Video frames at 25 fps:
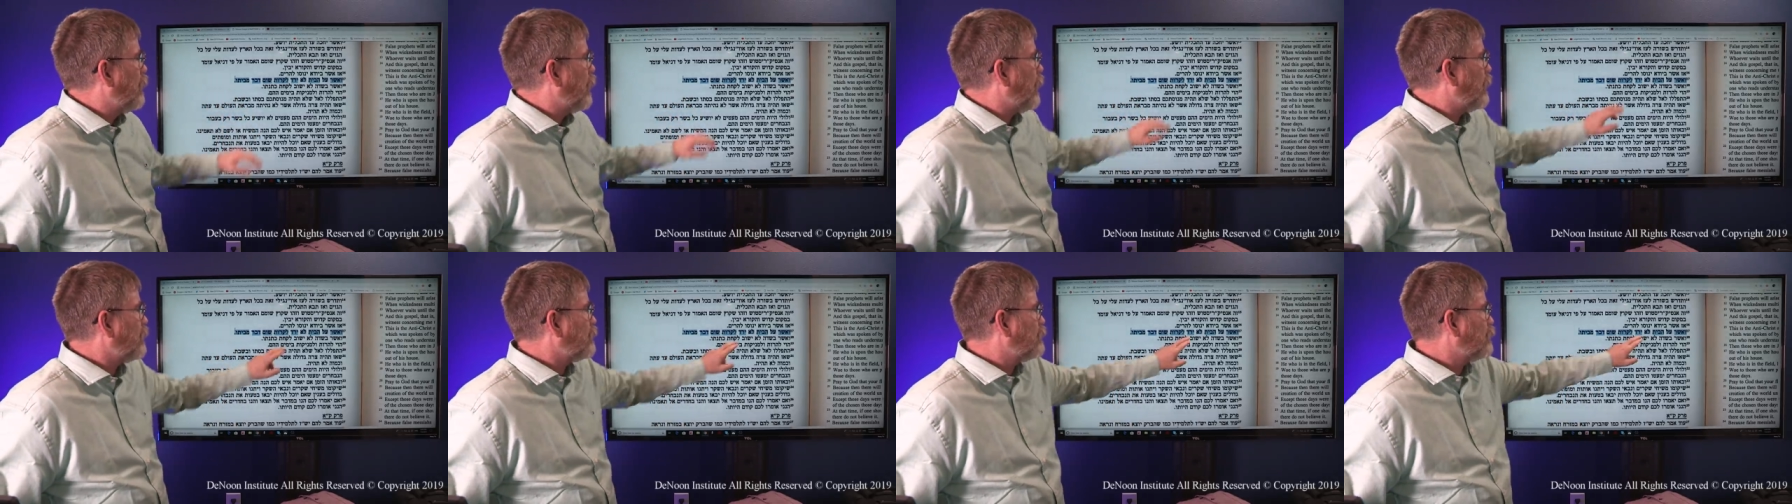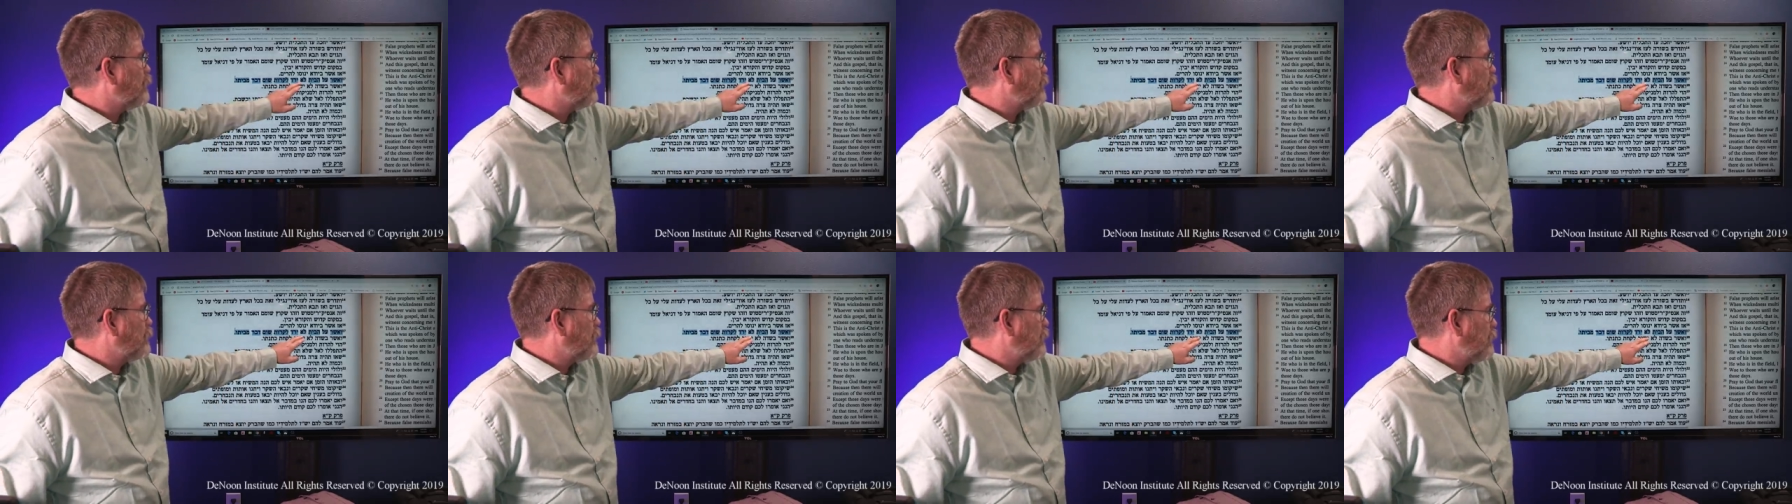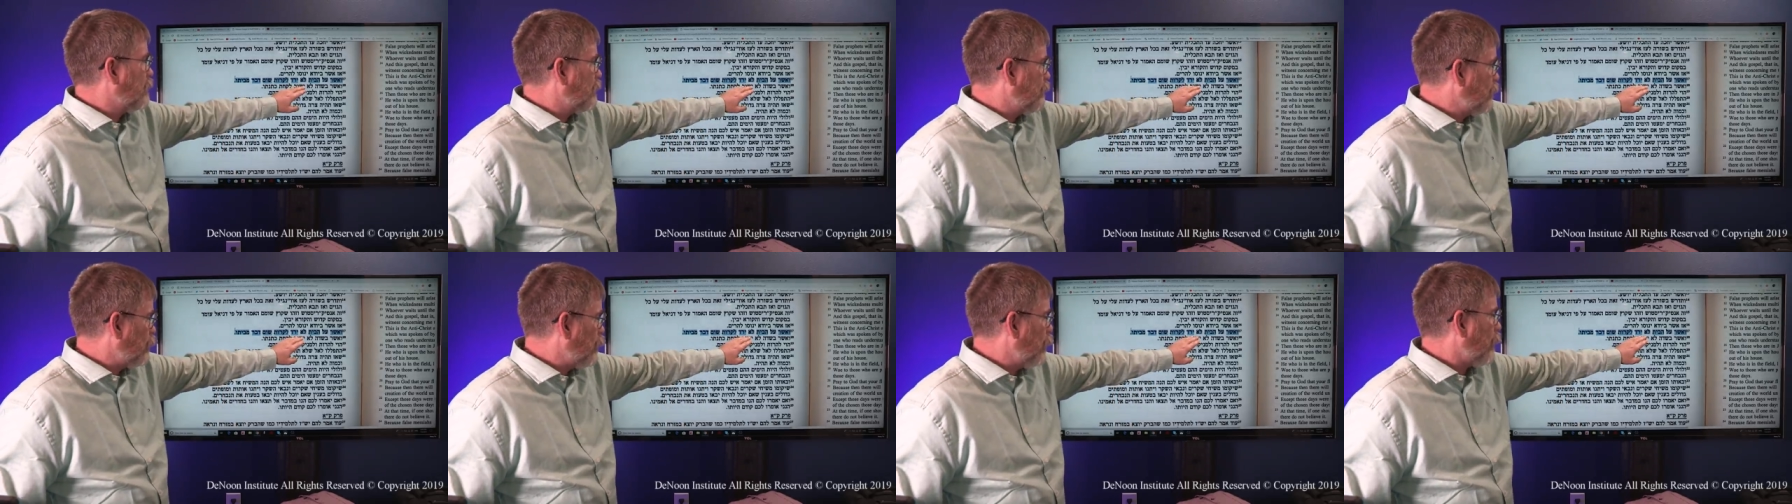All right,
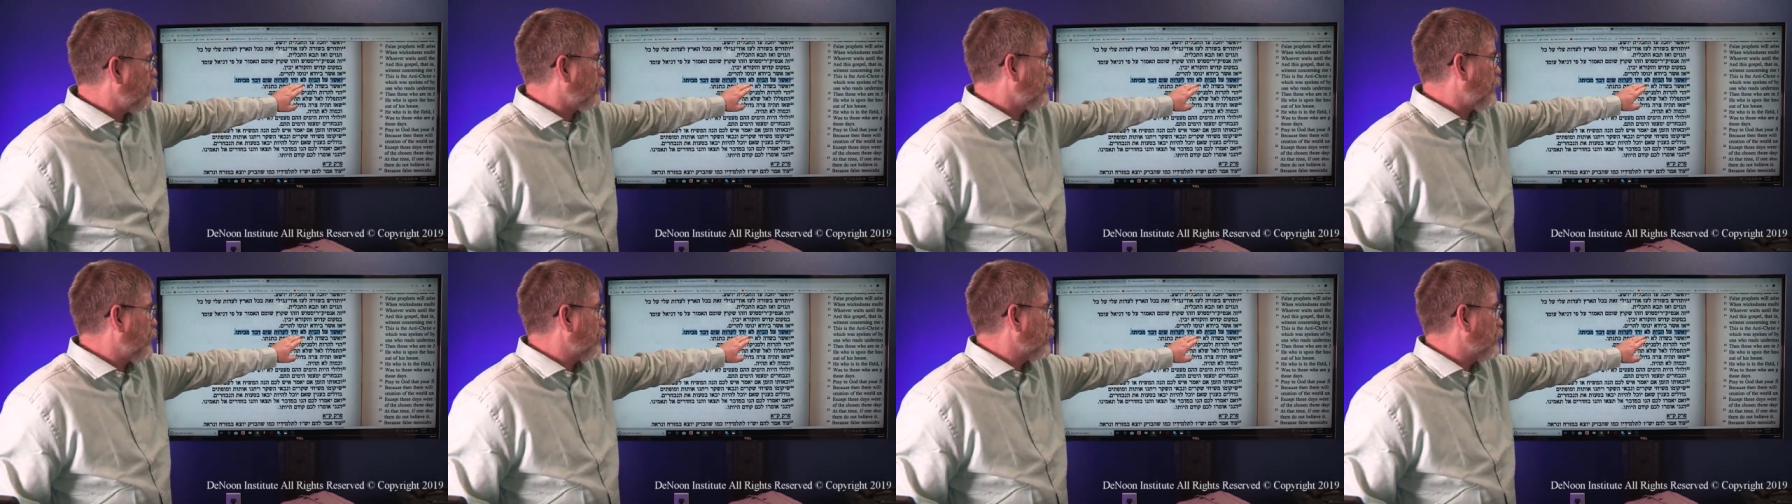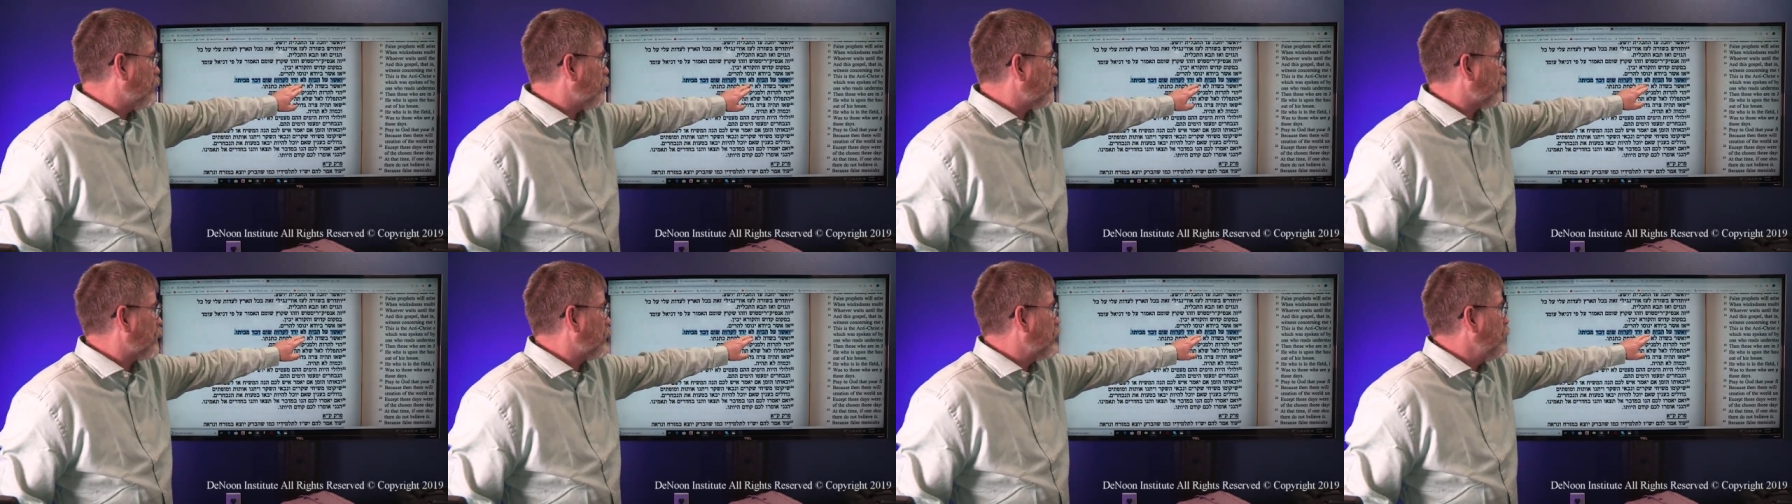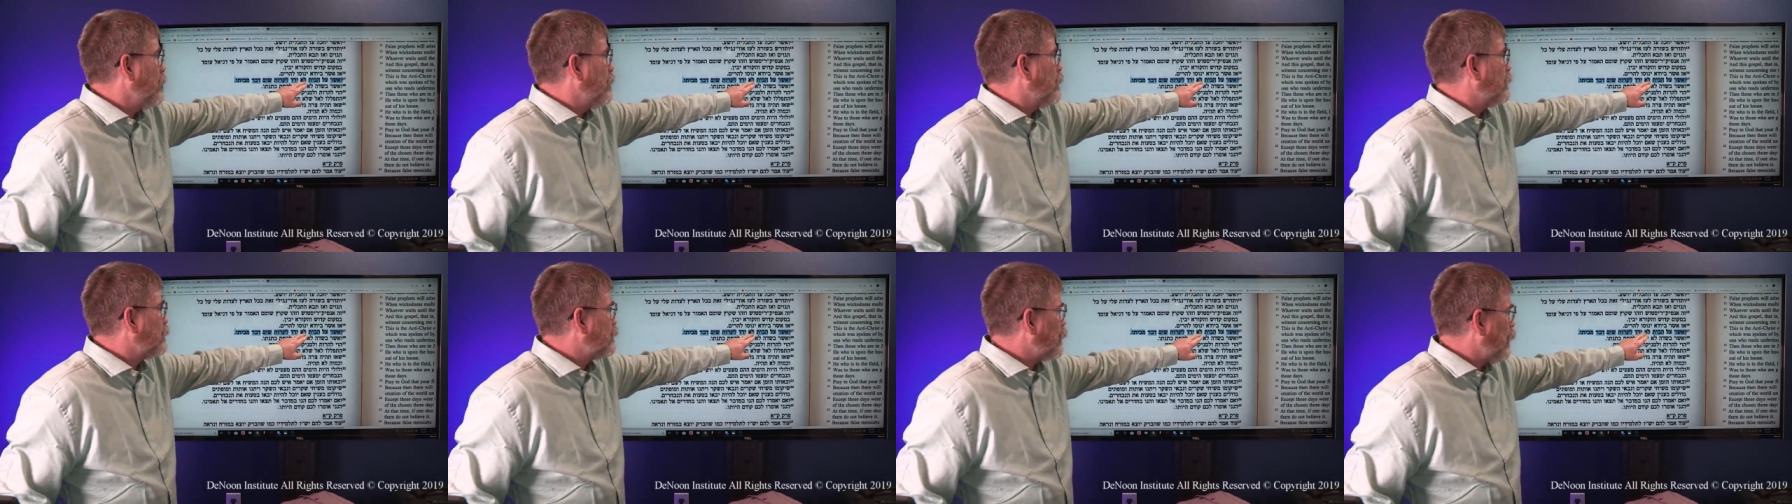so if you want to take it literally,